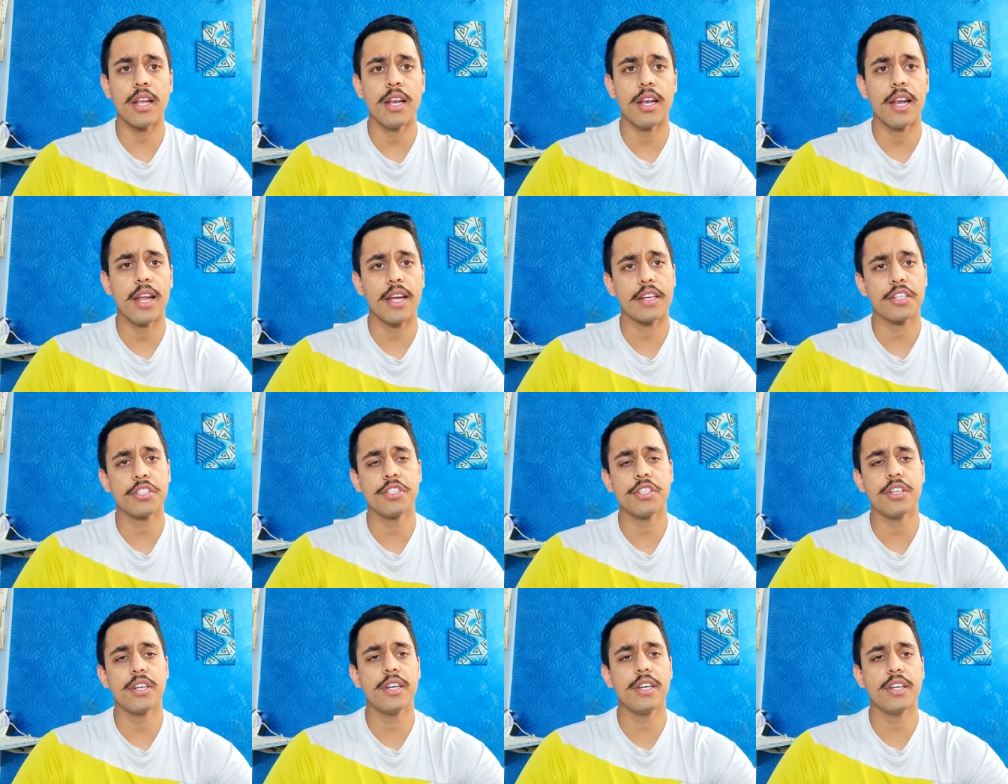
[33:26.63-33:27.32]

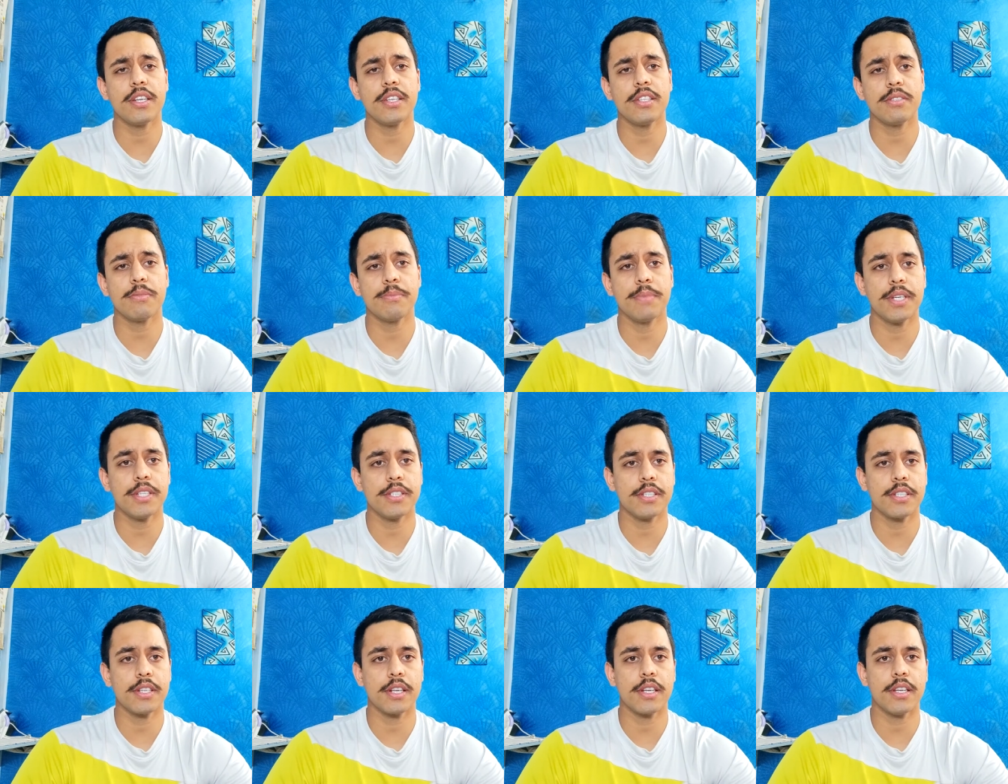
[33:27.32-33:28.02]
Lecture it is
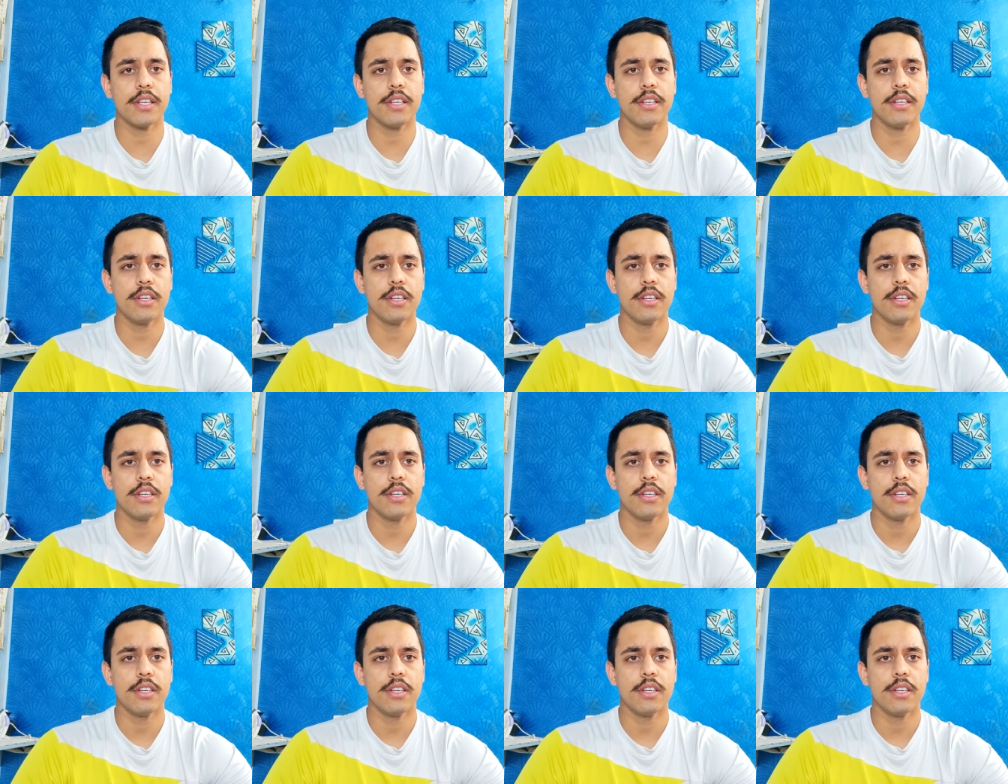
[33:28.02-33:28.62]
basically,